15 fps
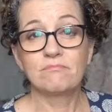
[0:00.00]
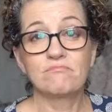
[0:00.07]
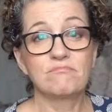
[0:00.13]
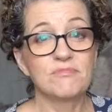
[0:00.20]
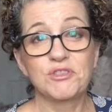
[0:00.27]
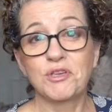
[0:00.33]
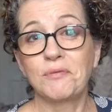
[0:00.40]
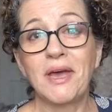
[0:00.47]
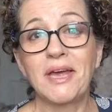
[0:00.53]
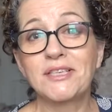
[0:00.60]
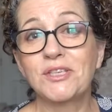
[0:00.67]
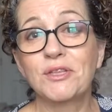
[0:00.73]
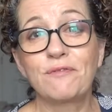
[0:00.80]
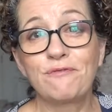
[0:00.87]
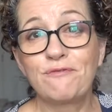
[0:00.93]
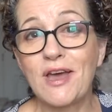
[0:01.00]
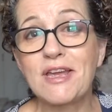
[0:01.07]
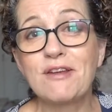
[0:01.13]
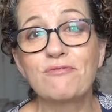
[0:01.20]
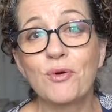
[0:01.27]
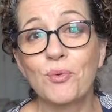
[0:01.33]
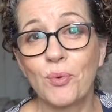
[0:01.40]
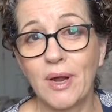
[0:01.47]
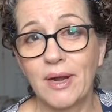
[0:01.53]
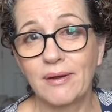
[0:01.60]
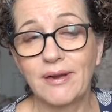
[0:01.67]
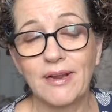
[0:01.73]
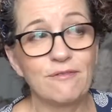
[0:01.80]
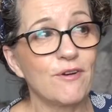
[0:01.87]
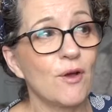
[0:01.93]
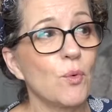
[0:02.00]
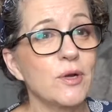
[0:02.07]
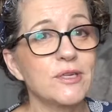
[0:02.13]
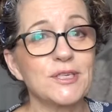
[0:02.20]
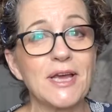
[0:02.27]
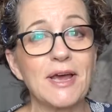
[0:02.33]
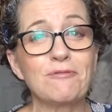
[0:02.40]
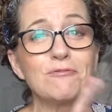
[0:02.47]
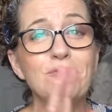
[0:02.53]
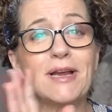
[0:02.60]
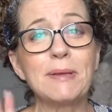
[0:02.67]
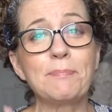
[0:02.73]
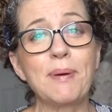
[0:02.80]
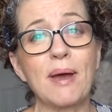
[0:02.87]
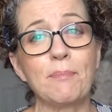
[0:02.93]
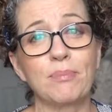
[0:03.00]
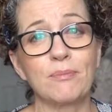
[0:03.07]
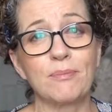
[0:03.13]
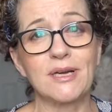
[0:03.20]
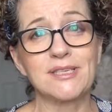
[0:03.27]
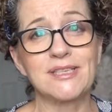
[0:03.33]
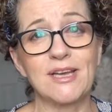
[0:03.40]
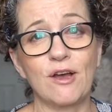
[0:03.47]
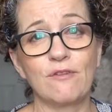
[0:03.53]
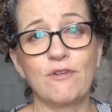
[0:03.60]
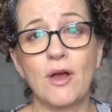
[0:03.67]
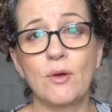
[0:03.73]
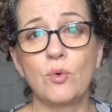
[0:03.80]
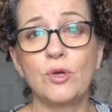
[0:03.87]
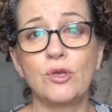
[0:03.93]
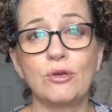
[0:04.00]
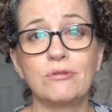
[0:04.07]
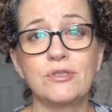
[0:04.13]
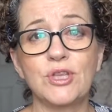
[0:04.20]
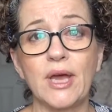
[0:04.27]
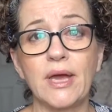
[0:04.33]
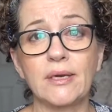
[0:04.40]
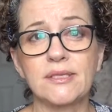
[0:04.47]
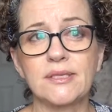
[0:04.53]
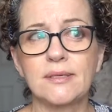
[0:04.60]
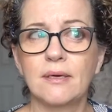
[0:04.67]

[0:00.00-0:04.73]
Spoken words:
So that's the favourite one. If I want to really pamper myself, I will use that